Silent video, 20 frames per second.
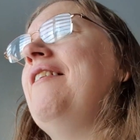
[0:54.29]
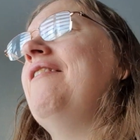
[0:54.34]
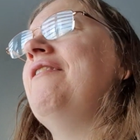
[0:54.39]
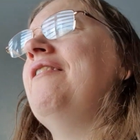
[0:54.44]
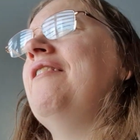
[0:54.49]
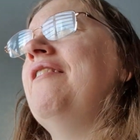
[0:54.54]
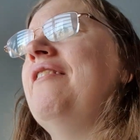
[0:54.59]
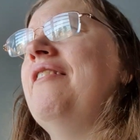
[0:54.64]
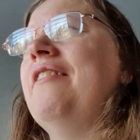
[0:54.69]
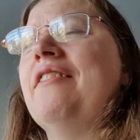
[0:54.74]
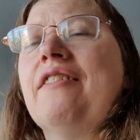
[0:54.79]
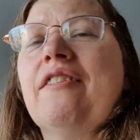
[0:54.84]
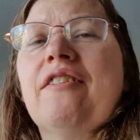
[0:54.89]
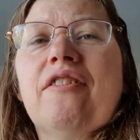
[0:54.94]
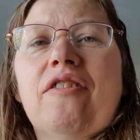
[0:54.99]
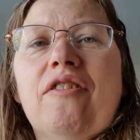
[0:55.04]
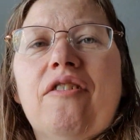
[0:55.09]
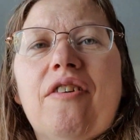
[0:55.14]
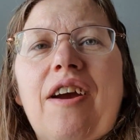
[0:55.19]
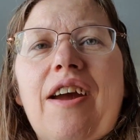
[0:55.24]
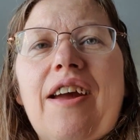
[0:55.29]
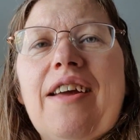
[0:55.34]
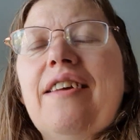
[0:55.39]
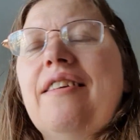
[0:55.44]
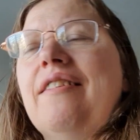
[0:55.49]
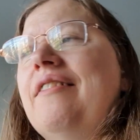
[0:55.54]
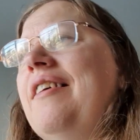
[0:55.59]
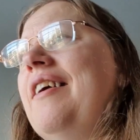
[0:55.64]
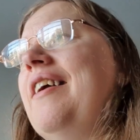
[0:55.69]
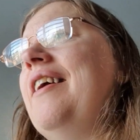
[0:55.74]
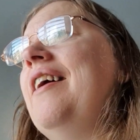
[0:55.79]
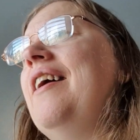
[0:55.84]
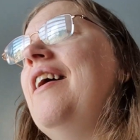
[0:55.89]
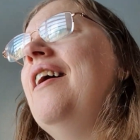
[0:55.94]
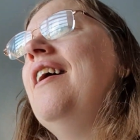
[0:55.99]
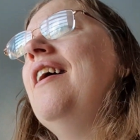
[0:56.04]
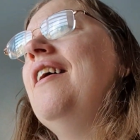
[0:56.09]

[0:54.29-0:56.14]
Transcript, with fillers: It's just this crazy